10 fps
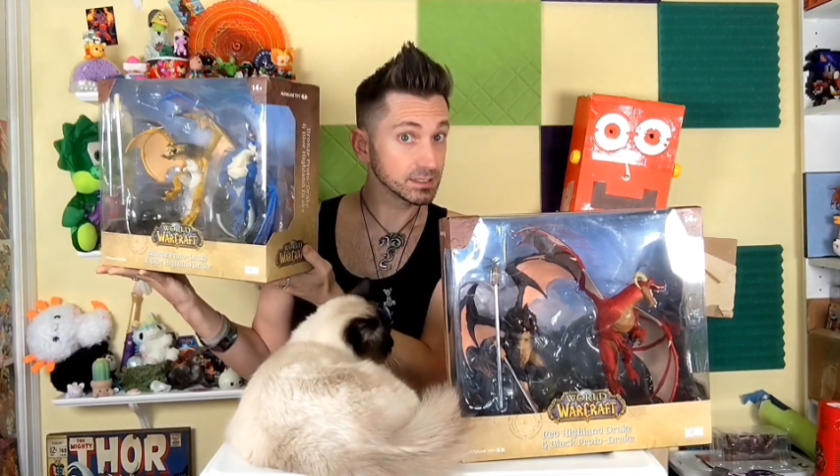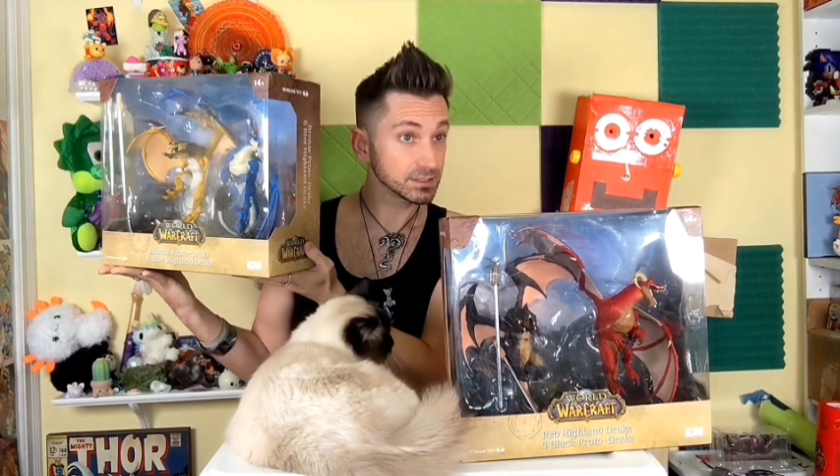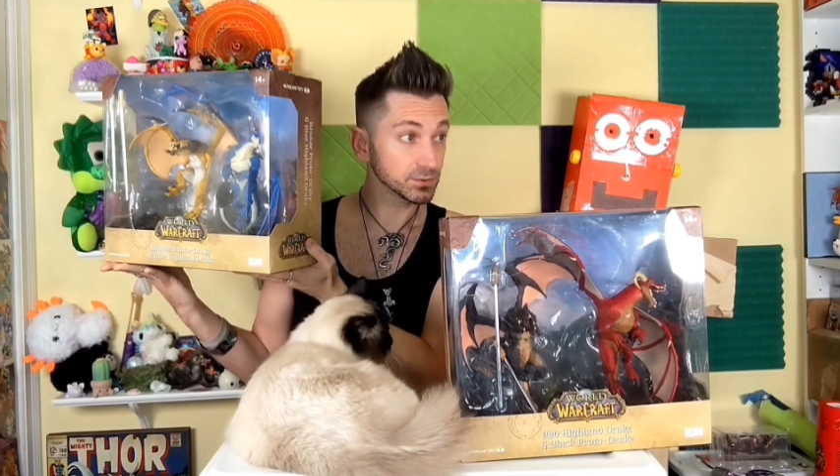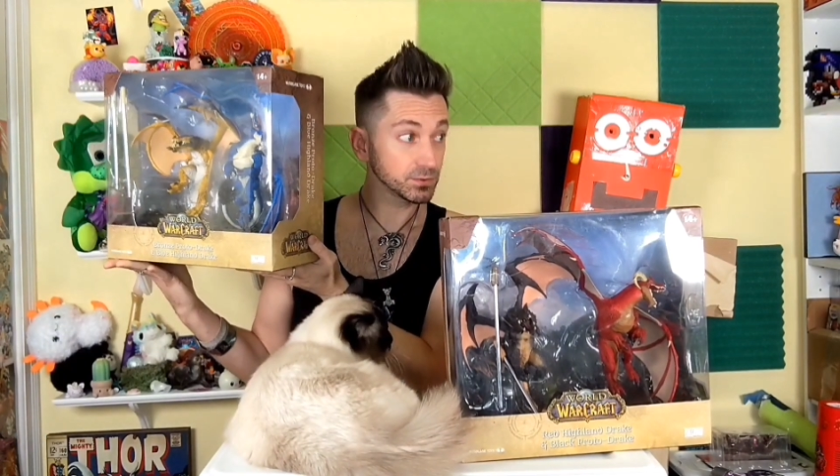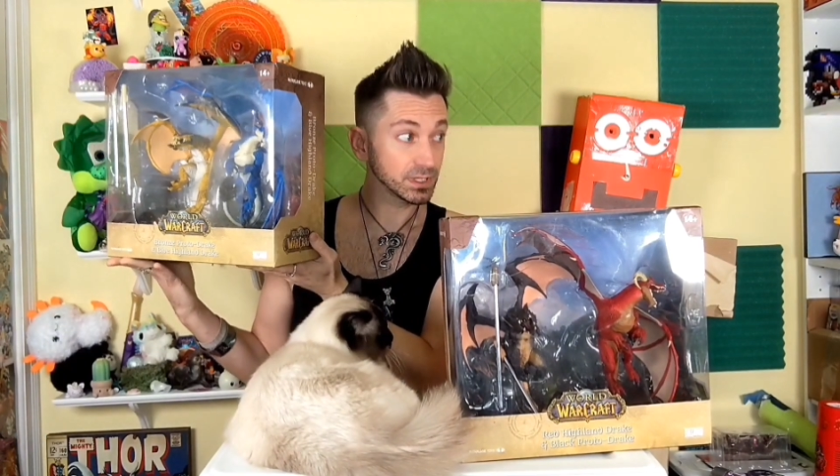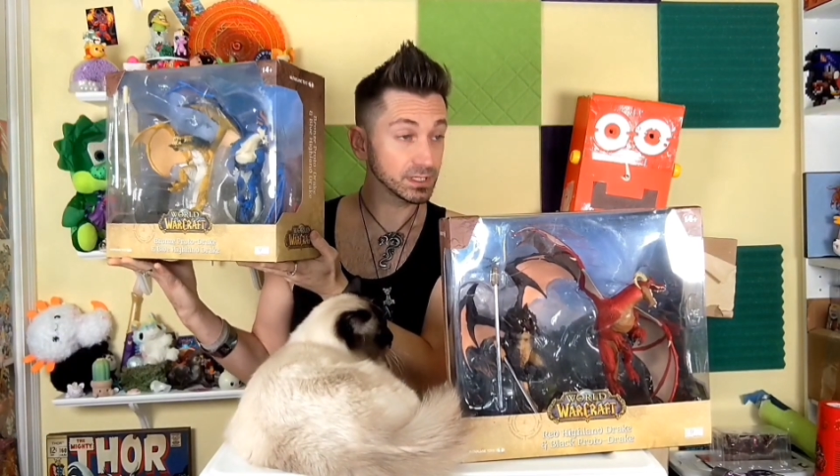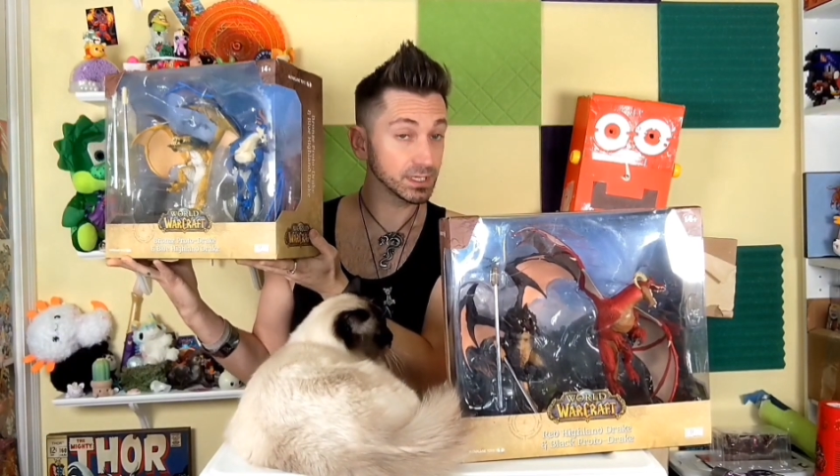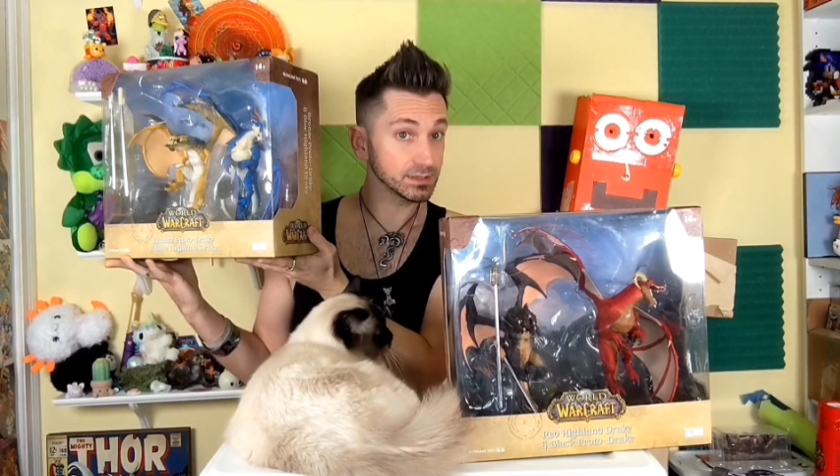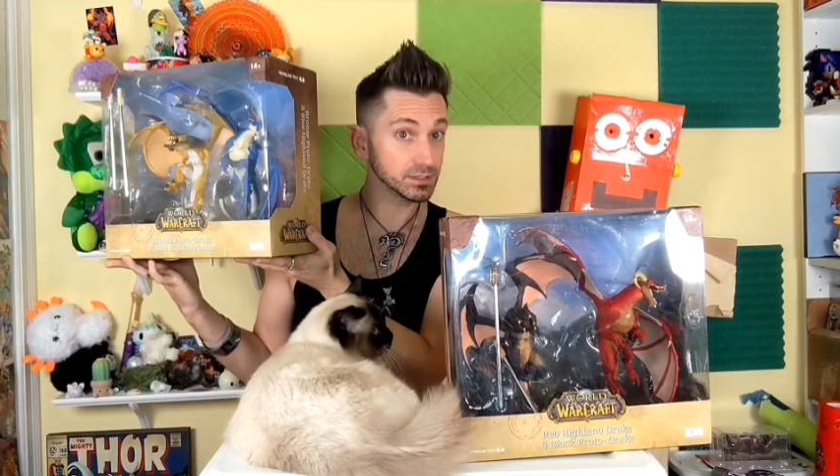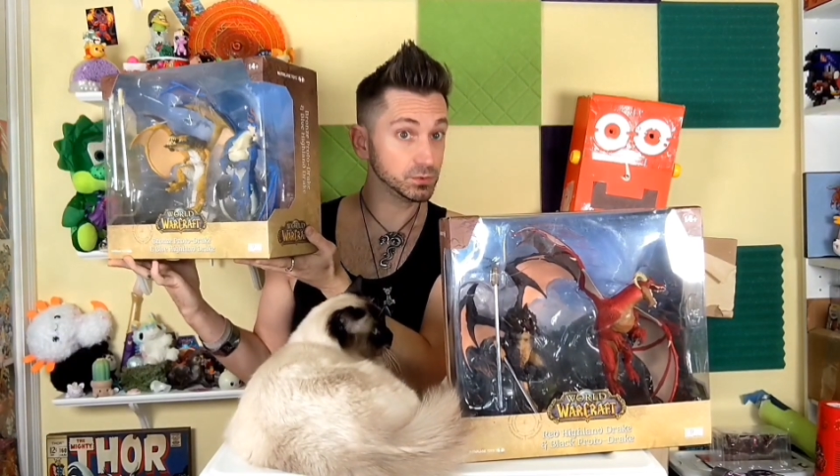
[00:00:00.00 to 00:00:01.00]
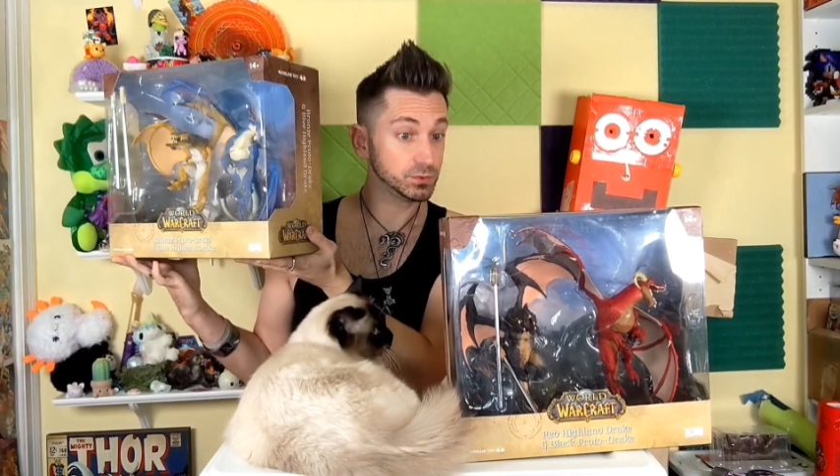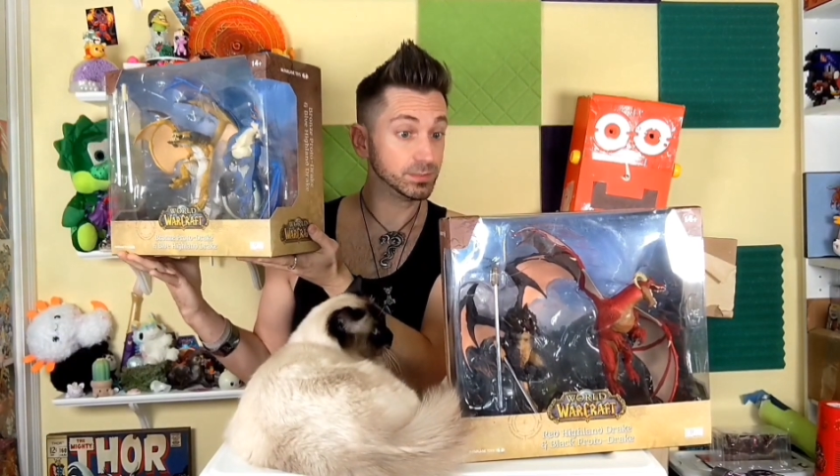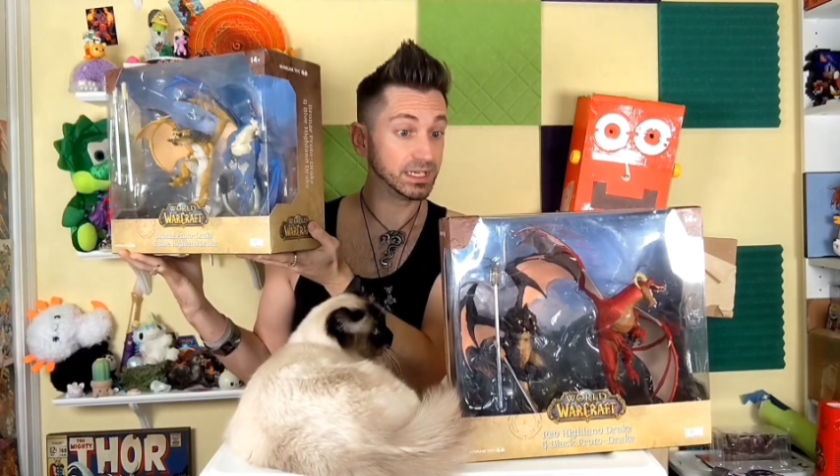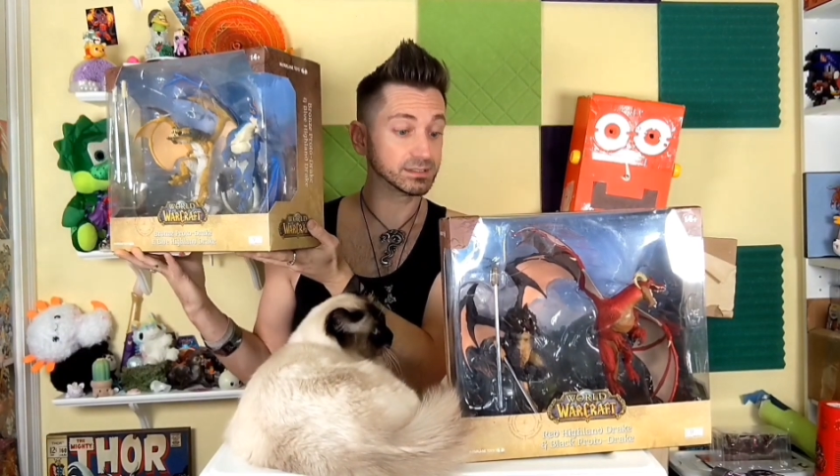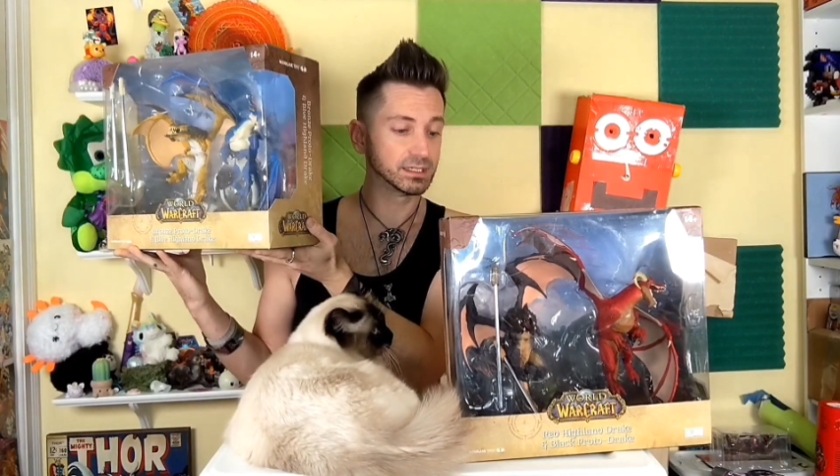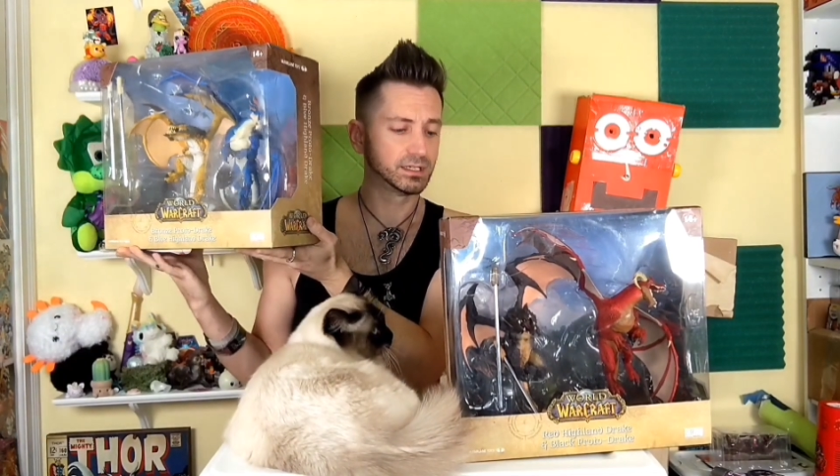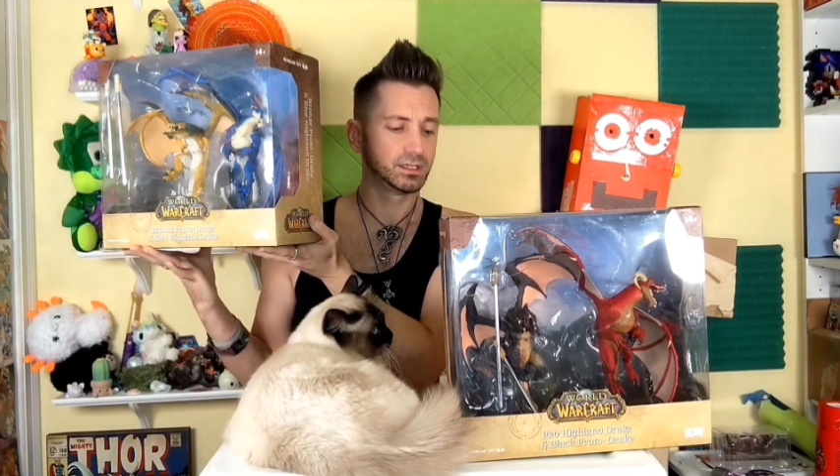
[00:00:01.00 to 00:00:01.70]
so I got the two 2-packs.